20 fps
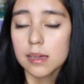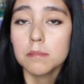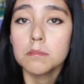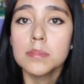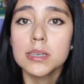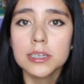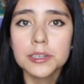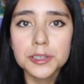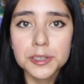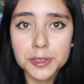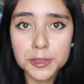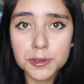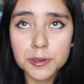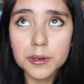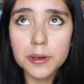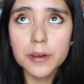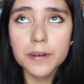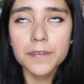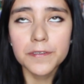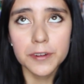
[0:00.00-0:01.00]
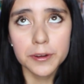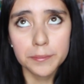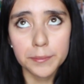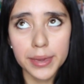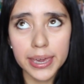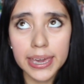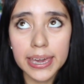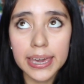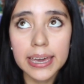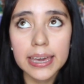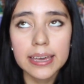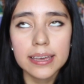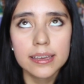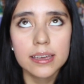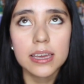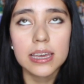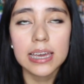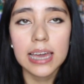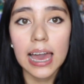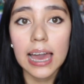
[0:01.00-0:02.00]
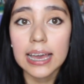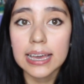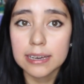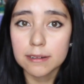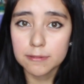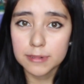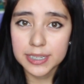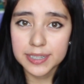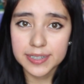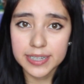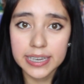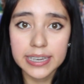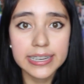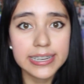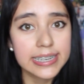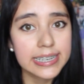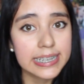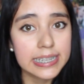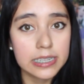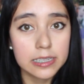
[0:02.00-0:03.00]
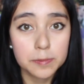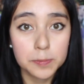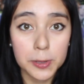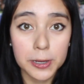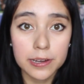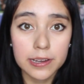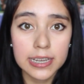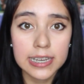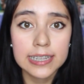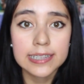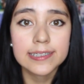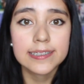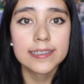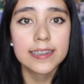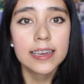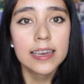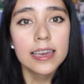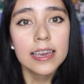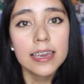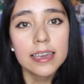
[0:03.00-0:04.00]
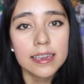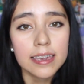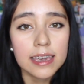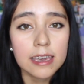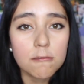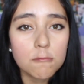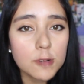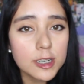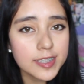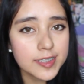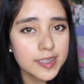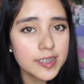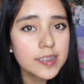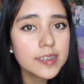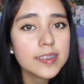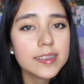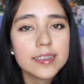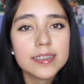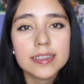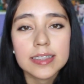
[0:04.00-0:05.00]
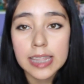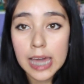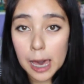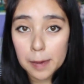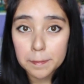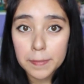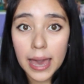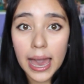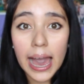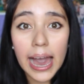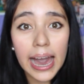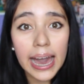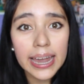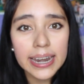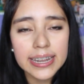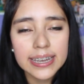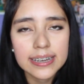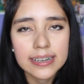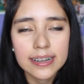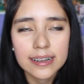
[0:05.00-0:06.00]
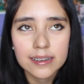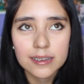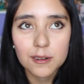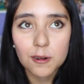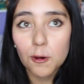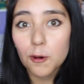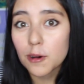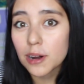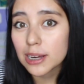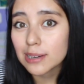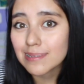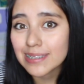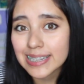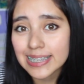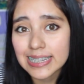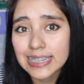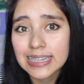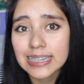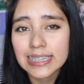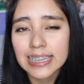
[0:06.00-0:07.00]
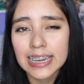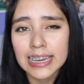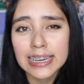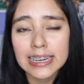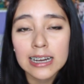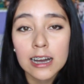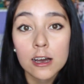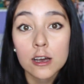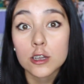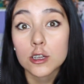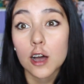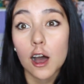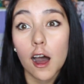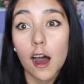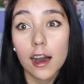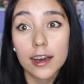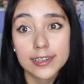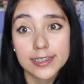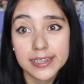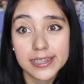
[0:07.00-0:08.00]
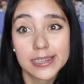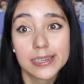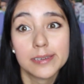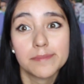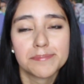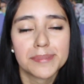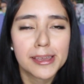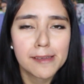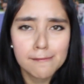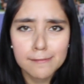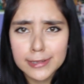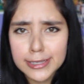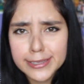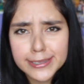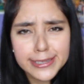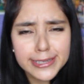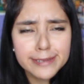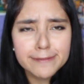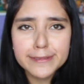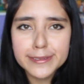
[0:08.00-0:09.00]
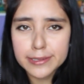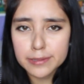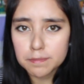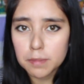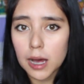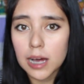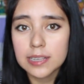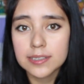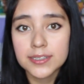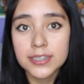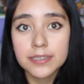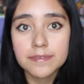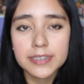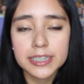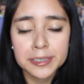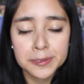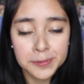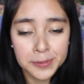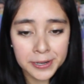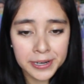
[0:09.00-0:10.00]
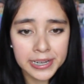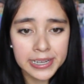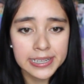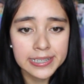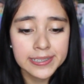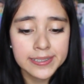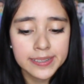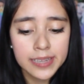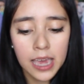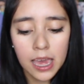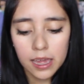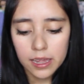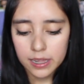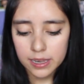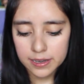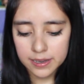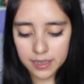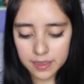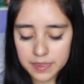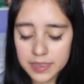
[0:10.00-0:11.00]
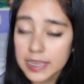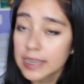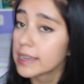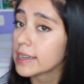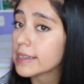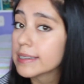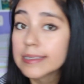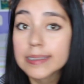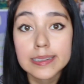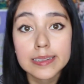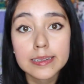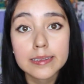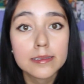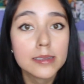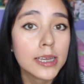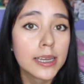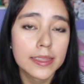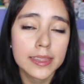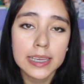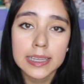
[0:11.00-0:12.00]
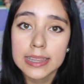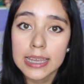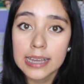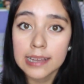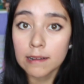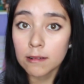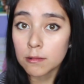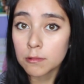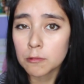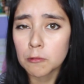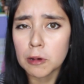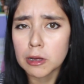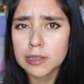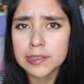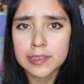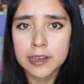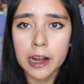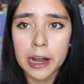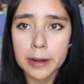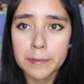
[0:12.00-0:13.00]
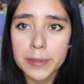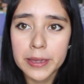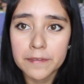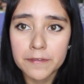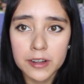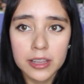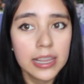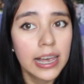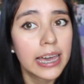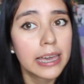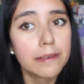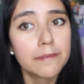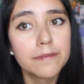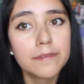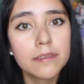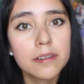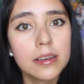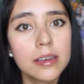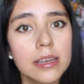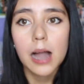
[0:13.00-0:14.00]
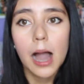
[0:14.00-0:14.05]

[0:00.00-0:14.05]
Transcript: Middle school for me was a good experience. It wasn't that bad, or it wasn't like awesome. It was a positive experience. Nothing that will scar me for life.